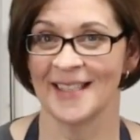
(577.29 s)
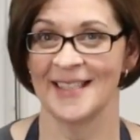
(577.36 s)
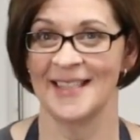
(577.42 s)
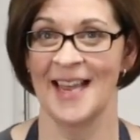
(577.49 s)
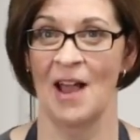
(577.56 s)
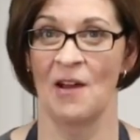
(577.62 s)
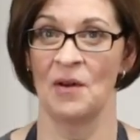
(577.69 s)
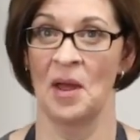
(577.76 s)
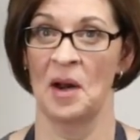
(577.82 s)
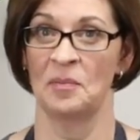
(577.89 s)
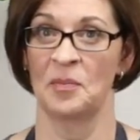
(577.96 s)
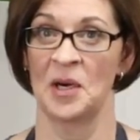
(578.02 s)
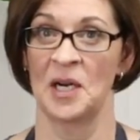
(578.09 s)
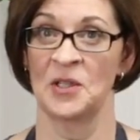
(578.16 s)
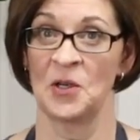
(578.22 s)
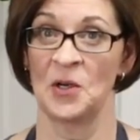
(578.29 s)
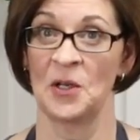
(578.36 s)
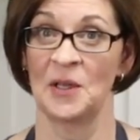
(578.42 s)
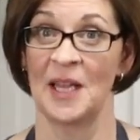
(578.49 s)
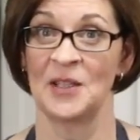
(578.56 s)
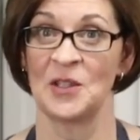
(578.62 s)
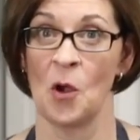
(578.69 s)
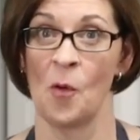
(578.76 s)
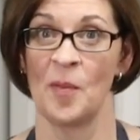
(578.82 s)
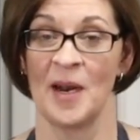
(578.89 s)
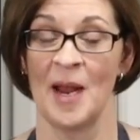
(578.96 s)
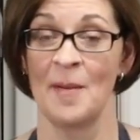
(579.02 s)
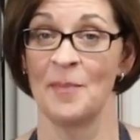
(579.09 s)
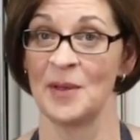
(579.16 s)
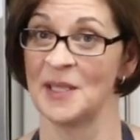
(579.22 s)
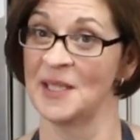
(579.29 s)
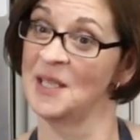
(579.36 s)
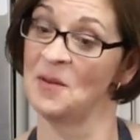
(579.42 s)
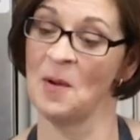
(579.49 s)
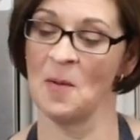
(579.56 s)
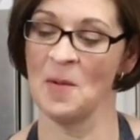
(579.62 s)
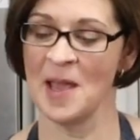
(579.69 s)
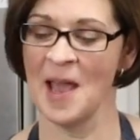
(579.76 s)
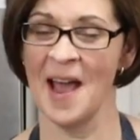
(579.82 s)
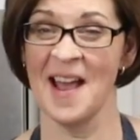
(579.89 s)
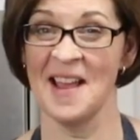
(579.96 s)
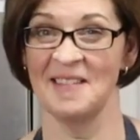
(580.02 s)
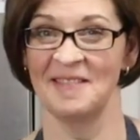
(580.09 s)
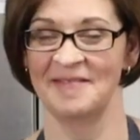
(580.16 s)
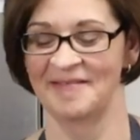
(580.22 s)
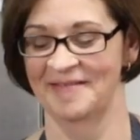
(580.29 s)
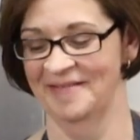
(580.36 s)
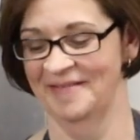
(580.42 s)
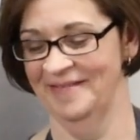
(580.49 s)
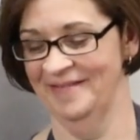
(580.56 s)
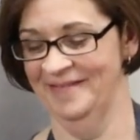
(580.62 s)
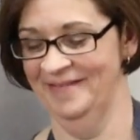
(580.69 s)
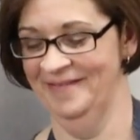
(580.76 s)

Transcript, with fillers: it's down out of pressure. Let's open up and see what we got.